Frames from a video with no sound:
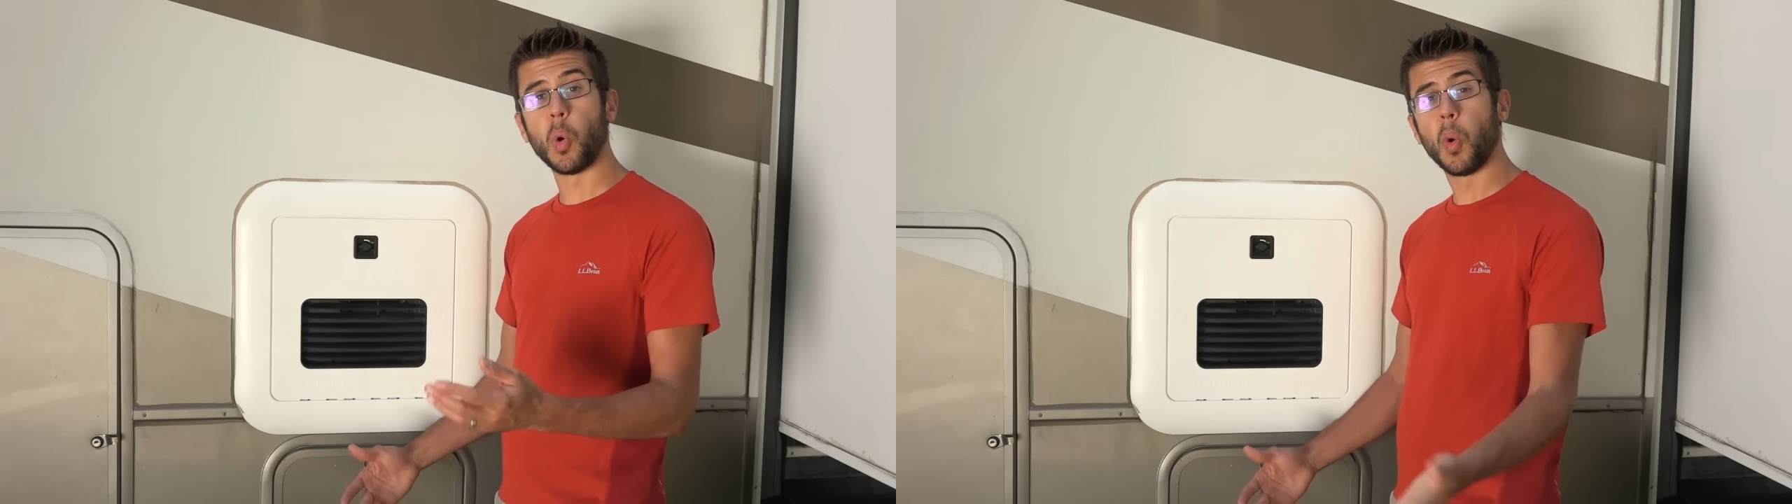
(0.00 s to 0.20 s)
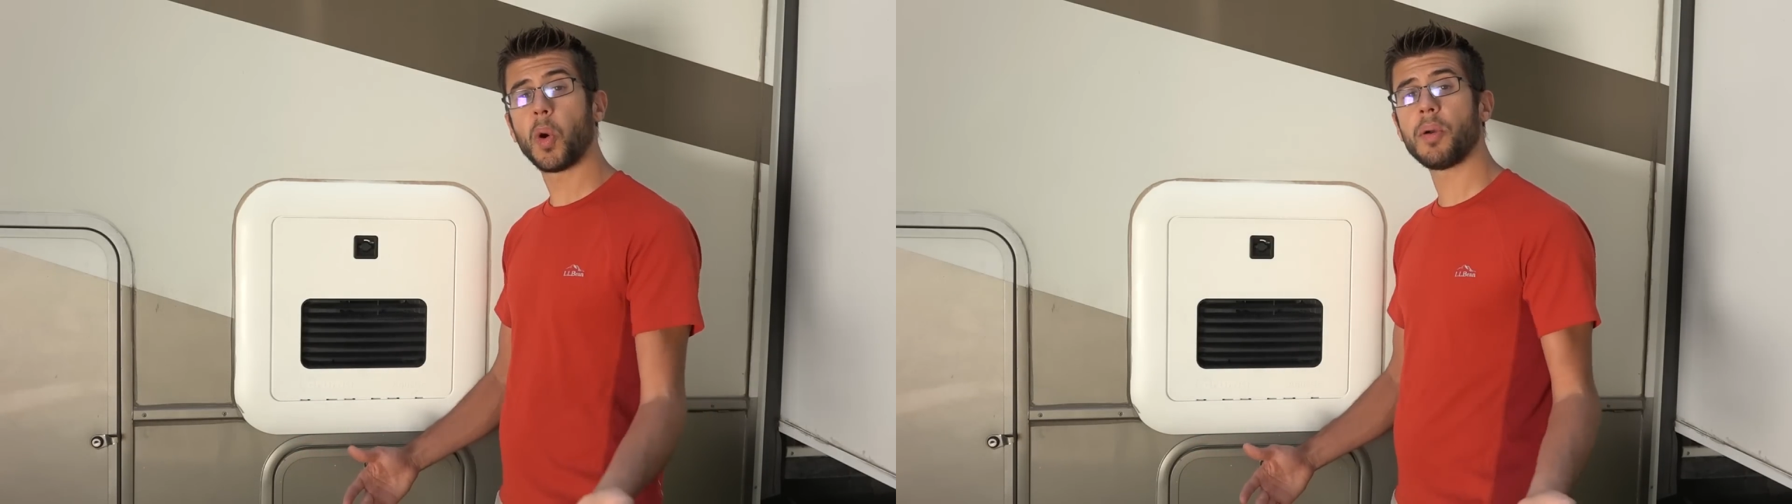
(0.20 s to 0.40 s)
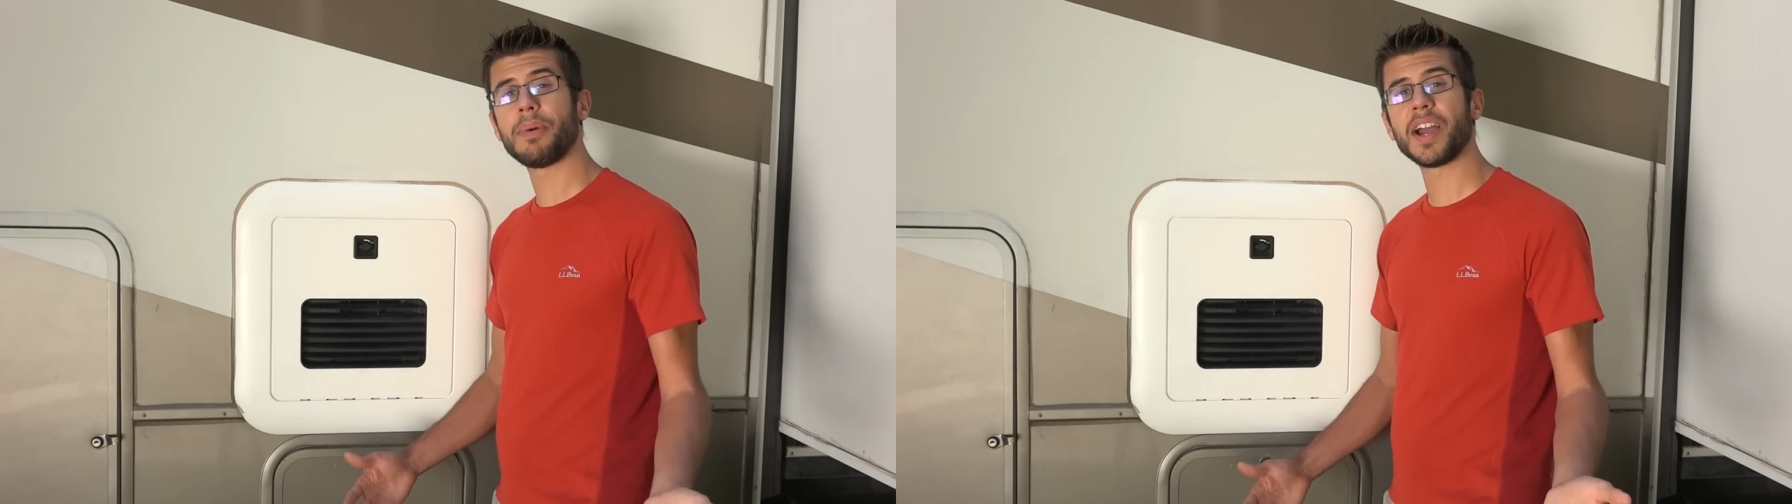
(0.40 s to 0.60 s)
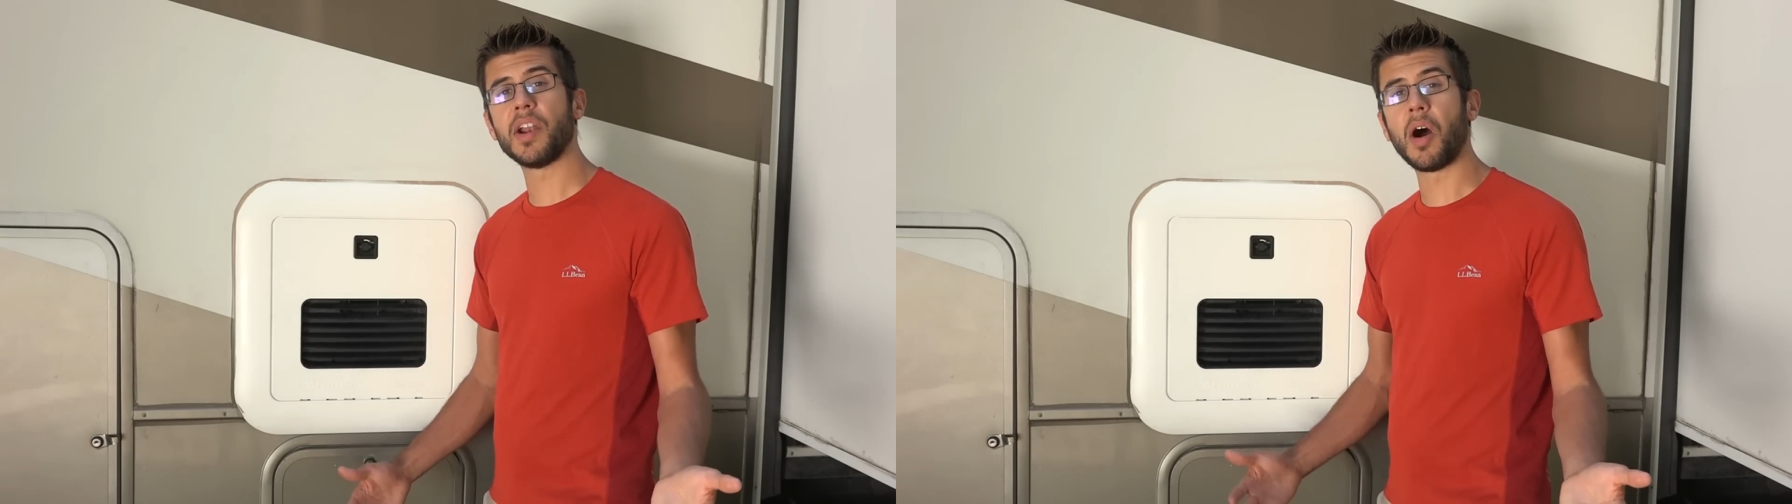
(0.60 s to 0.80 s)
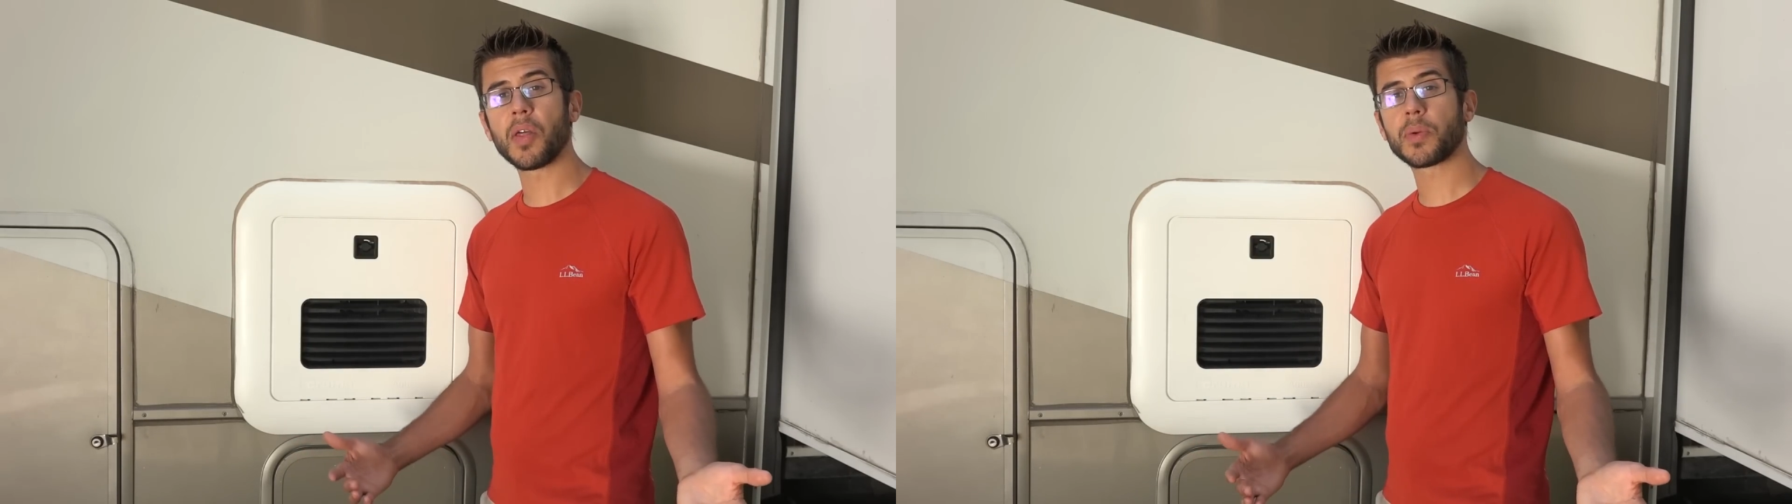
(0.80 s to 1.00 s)
or by an
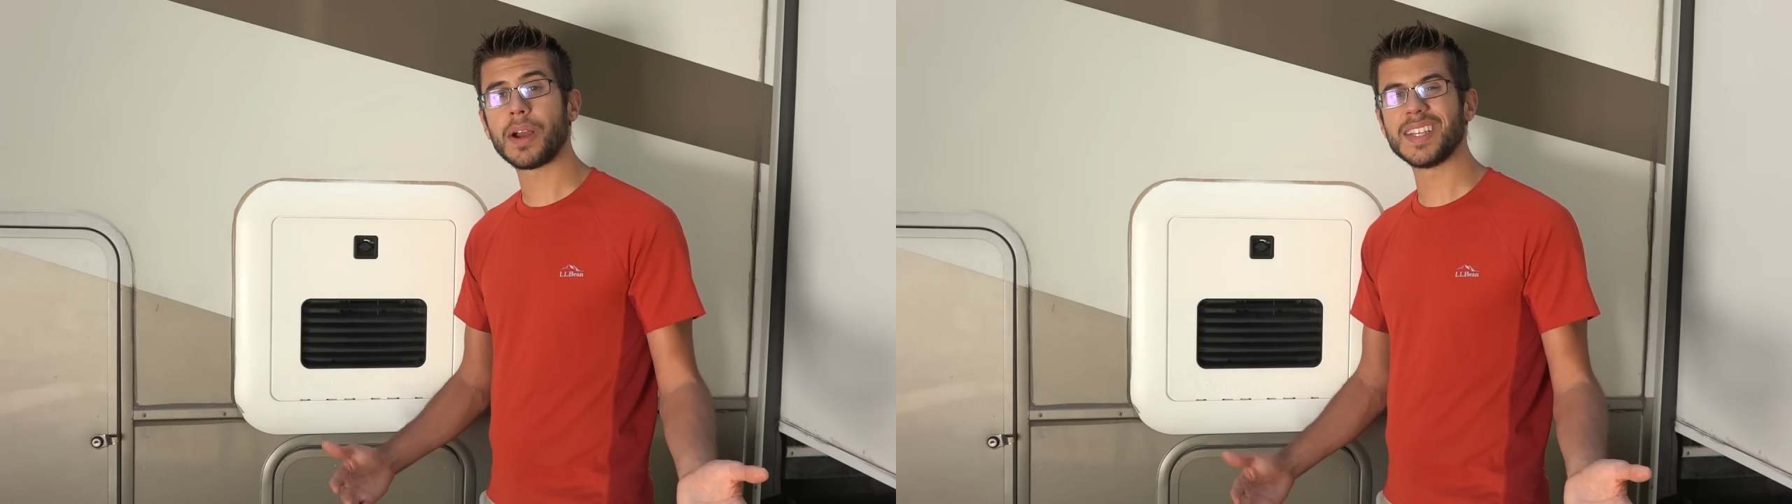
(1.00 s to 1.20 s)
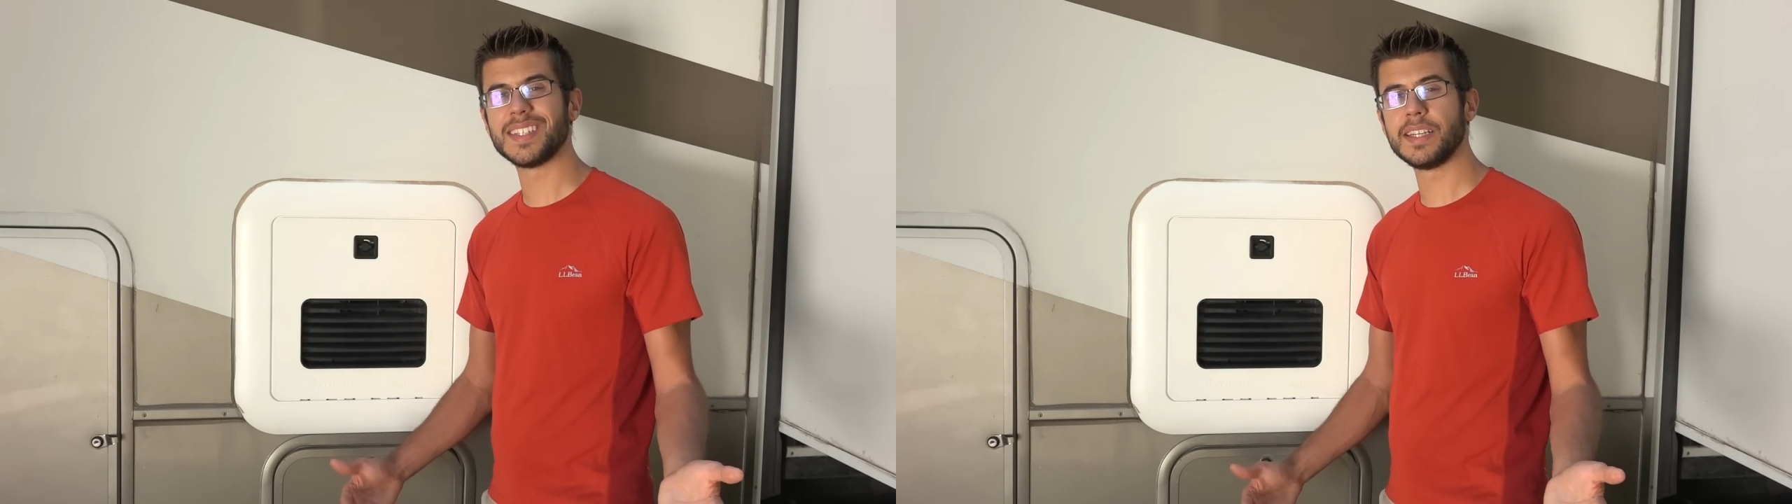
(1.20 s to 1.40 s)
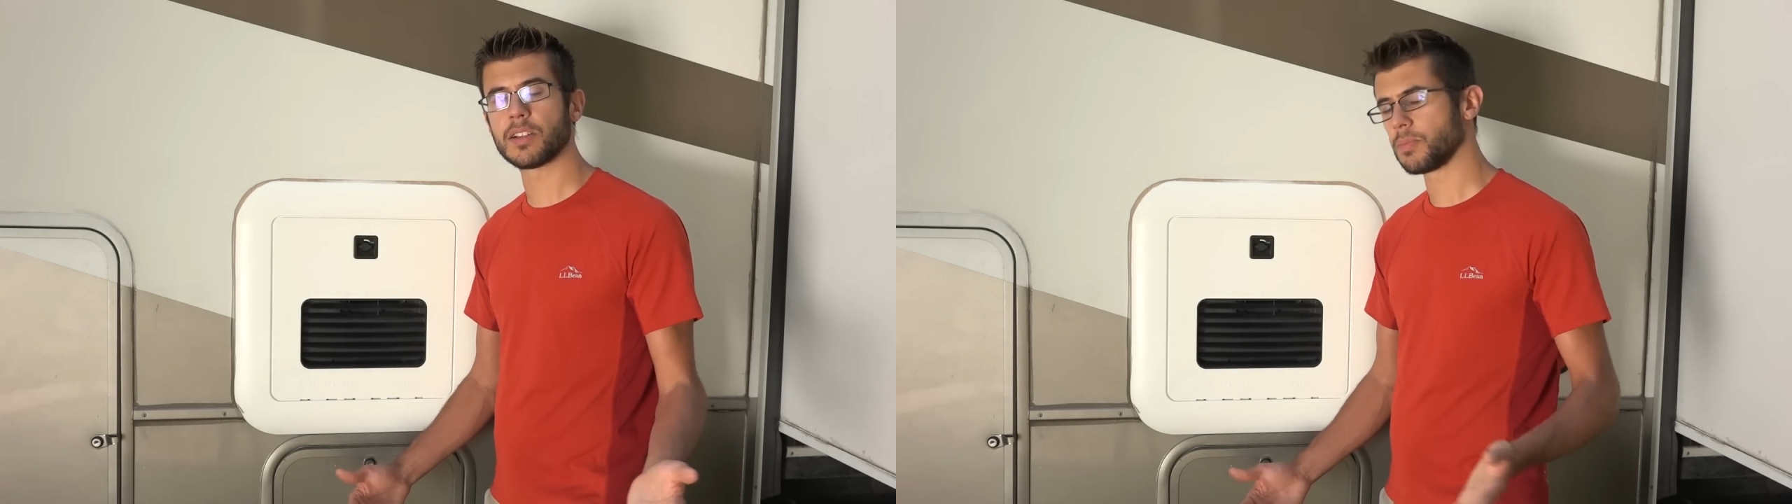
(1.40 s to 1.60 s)
authorized dealer,